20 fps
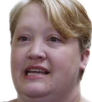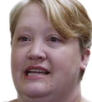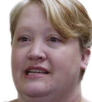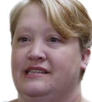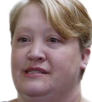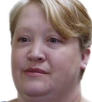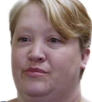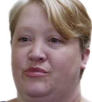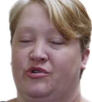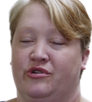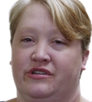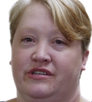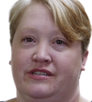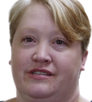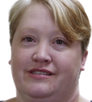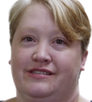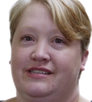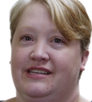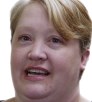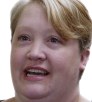is
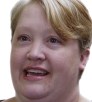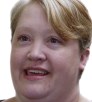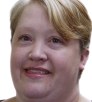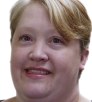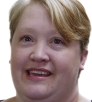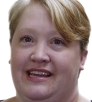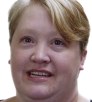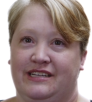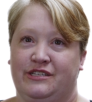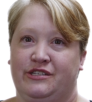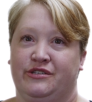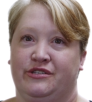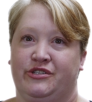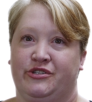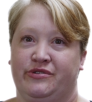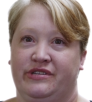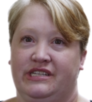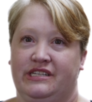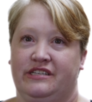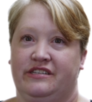important, I think, to
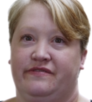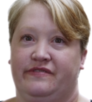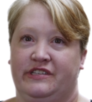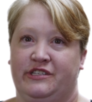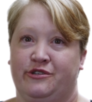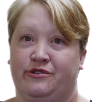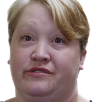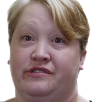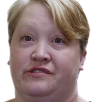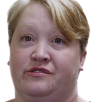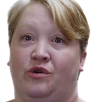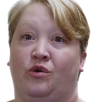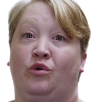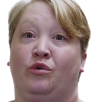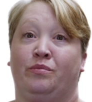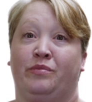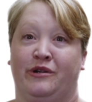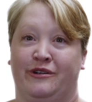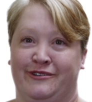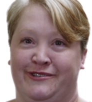treat individuals as a
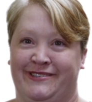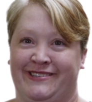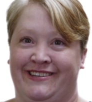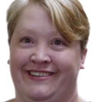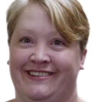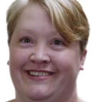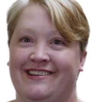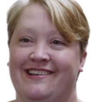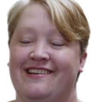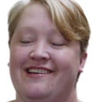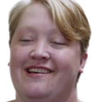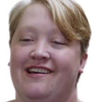whole person.